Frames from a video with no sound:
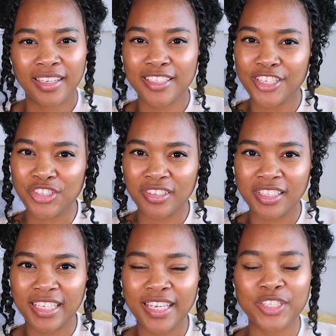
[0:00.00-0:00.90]

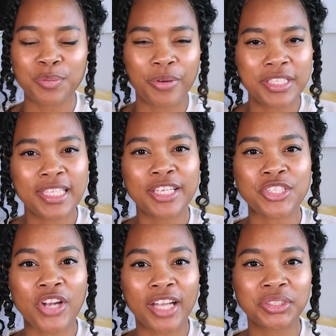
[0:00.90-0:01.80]
Additionally, expressing
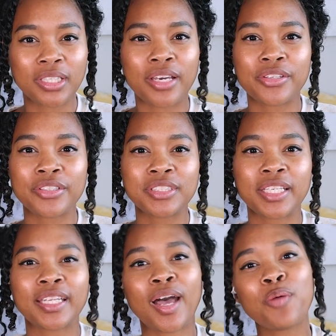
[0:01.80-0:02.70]
attraction to others
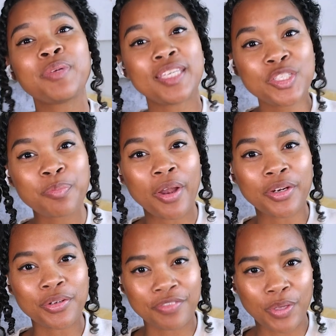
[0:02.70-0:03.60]
can help each
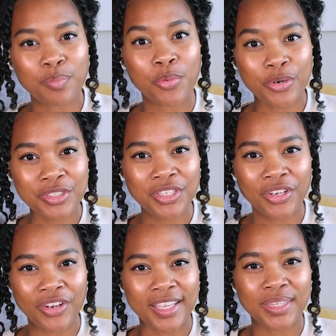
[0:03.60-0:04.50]
partner feel more
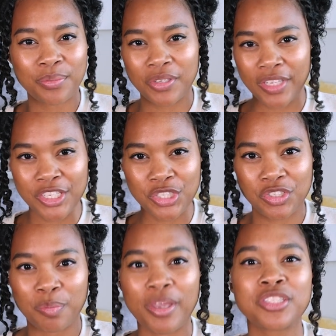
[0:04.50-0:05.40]
secure in the
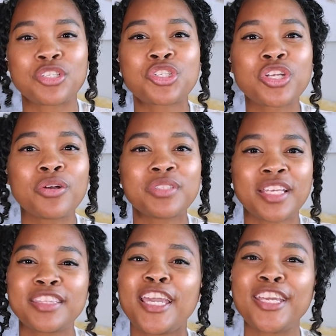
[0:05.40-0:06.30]
relationship as it shows
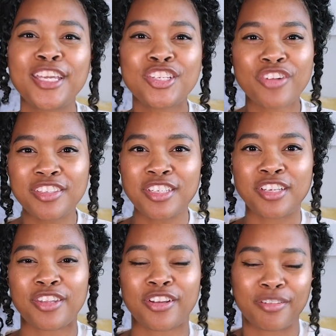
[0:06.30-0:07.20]
that they trust
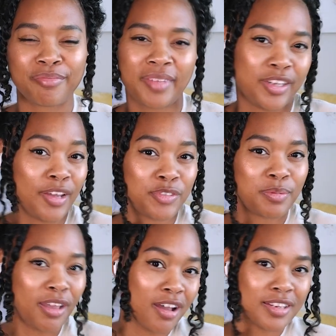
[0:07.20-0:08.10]
each other enough to
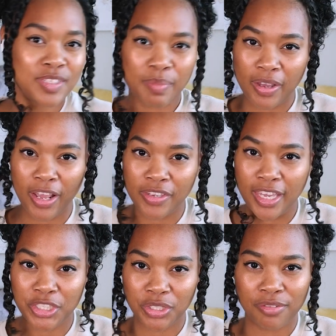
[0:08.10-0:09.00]
be honest about how they
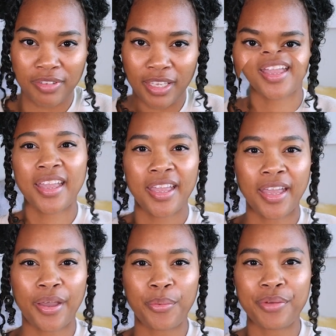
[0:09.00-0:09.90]
actually feel.
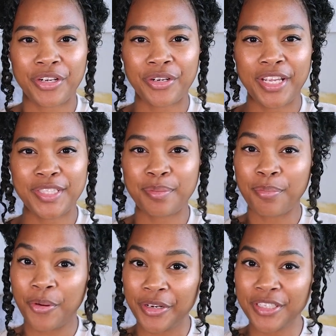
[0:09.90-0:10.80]
However, it's
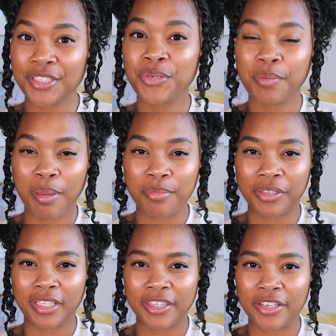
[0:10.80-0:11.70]
important to
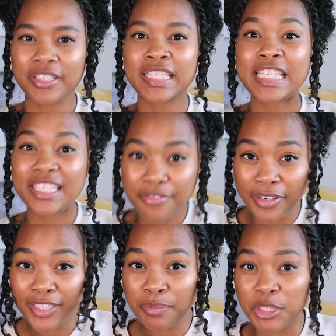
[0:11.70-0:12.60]
remember that there's a
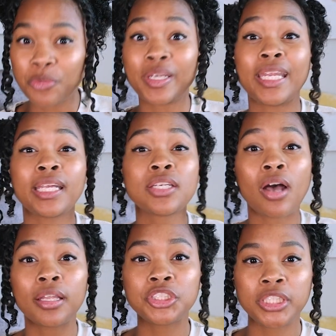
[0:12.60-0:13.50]
difference between
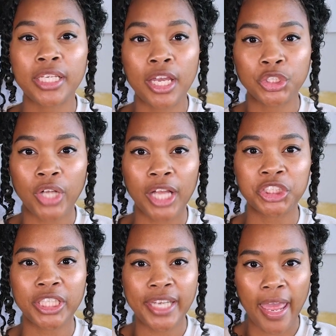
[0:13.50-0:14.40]
acknowledging
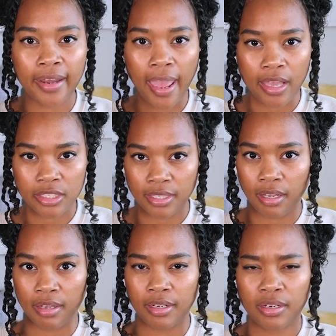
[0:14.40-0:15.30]
attraction and acting
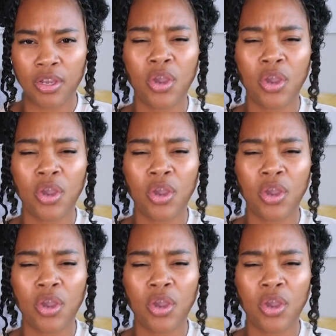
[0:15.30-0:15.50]
on it.